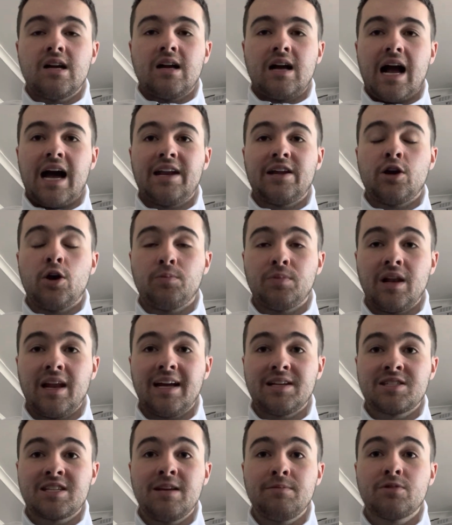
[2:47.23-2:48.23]
And I hope the
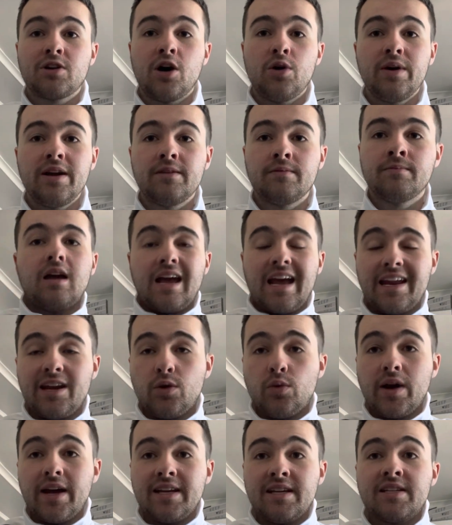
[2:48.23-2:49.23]
lads keep going.
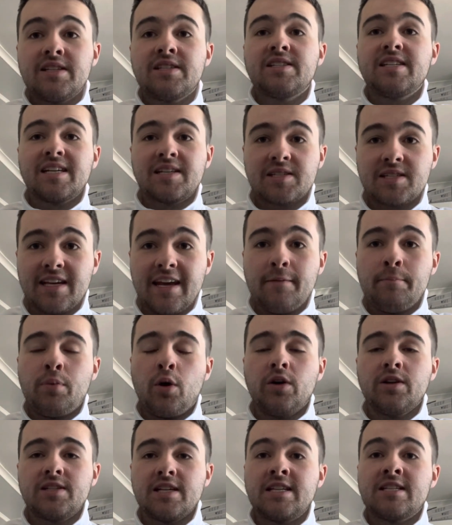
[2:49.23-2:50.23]
Anyway, 68
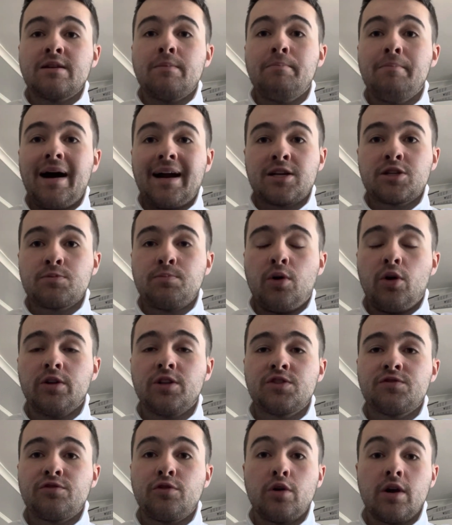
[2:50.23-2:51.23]
points is a max
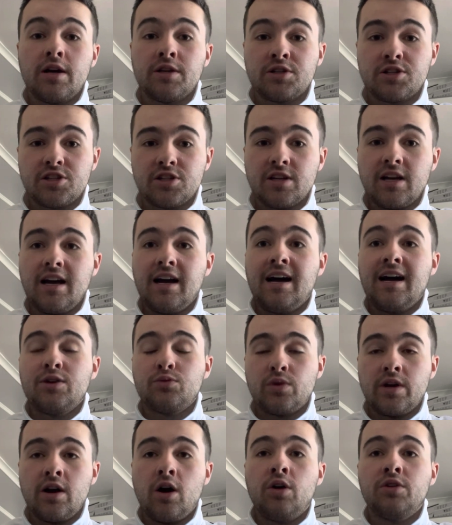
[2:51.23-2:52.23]
points for us. And
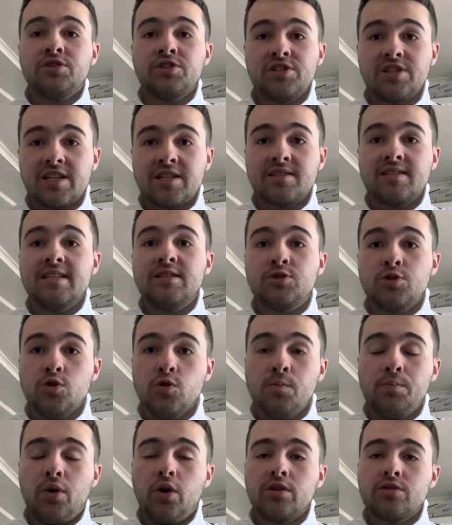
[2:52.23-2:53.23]
we're on
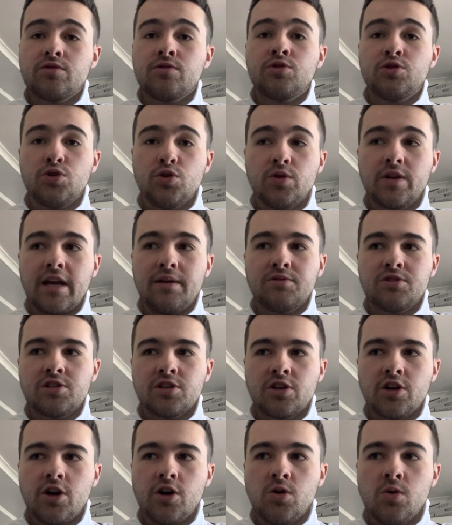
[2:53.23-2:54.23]
62 points with 2 games to
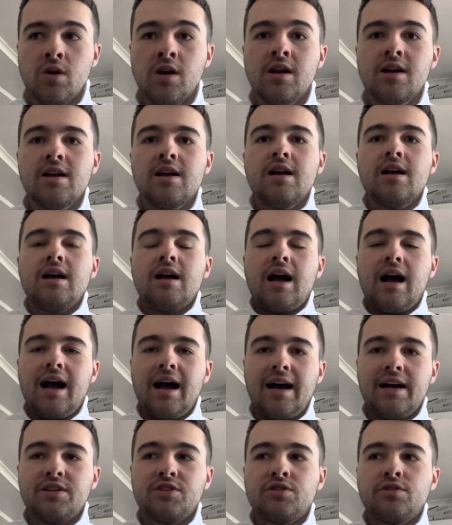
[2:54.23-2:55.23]
go.
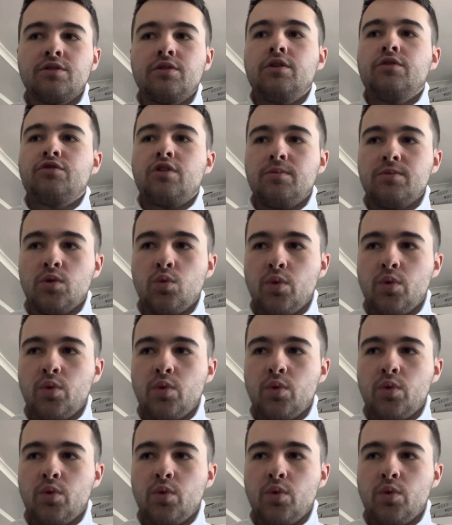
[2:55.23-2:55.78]
And from the